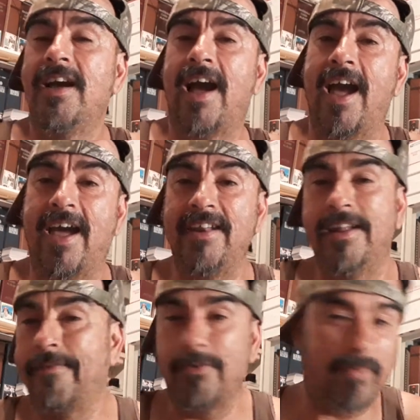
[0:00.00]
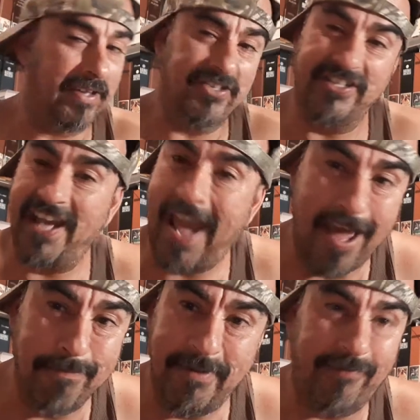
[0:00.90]
I had never been
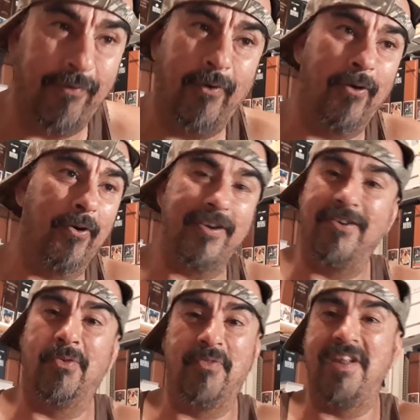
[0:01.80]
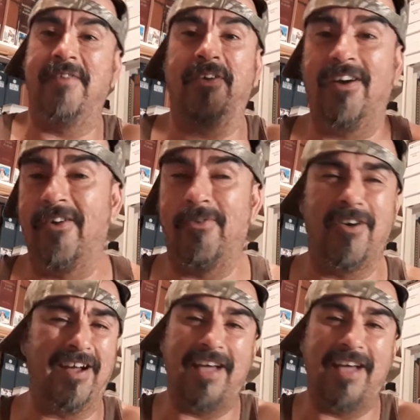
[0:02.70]
scanned before, never gone wrong.